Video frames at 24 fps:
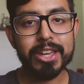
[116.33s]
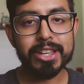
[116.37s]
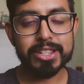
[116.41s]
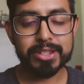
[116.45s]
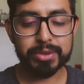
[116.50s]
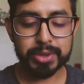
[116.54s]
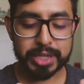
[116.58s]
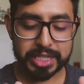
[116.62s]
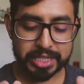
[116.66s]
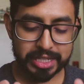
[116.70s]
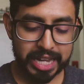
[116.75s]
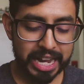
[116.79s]

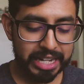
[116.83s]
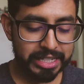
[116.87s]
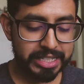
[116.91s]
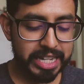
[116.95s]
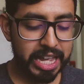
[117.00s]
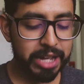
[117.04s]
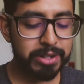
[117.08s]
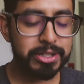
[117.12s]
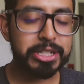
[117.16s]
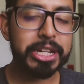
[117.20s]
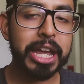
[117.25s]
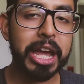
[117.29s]
so we sat
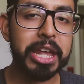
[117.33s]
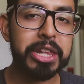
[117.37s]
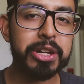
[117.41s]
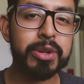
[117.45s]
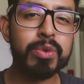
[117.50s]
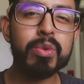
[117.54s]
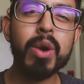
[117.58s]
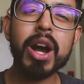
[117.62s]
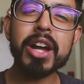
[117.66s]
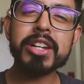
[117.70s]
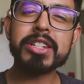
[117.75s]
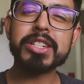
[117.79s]
down together,
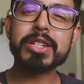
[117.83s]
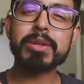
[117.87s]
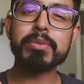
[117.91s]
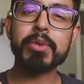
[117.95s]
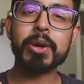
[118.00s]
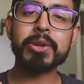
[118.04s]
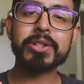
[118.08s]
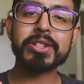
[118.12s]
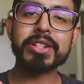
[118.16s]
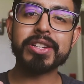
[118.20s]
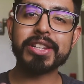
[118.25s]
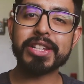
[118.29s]
watched
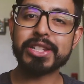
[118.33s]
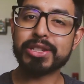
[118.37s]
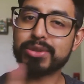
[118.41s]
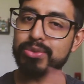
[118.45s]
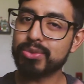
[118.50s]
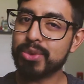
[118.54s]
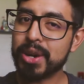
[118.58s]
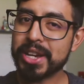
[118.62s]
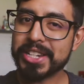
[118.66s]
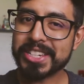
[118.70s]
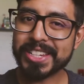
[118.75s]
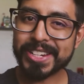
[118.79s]
Emotionless
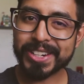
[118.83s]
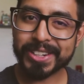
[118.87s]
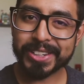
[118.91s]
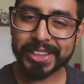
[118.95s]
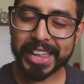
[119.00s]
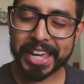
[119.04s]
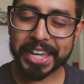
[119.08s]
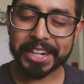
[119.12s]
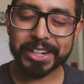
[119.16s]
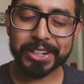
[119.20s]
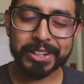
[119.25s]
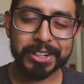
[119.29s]
one year
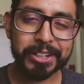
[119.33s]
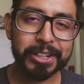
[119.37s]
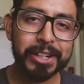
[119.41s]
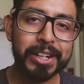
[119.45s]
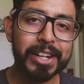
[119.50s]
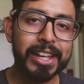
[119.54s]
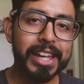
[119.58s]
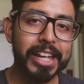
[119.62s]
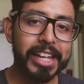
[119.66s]
later,